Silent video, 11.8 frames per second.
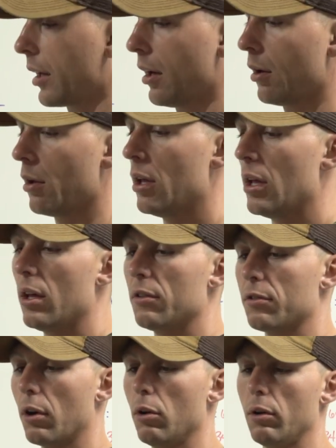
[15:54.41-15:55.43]
out.
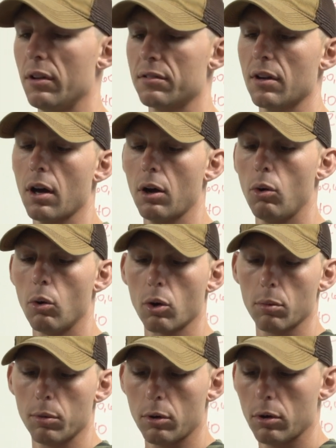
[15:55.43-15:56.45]
So it's not
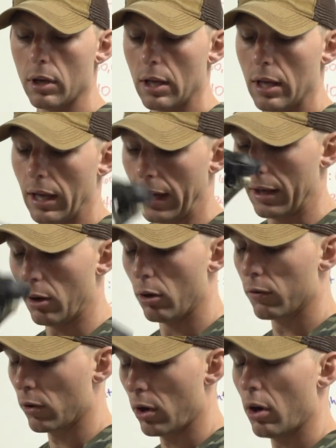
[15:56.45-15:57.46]
horrible. And
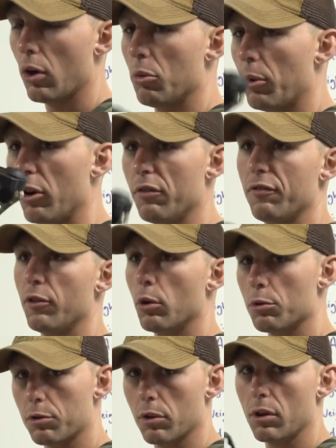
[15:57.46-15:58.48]
overall, the bow
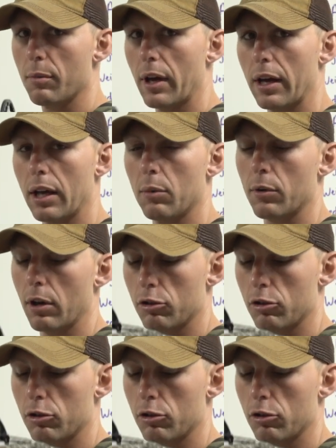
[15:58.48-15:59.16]
feels good in my hand when I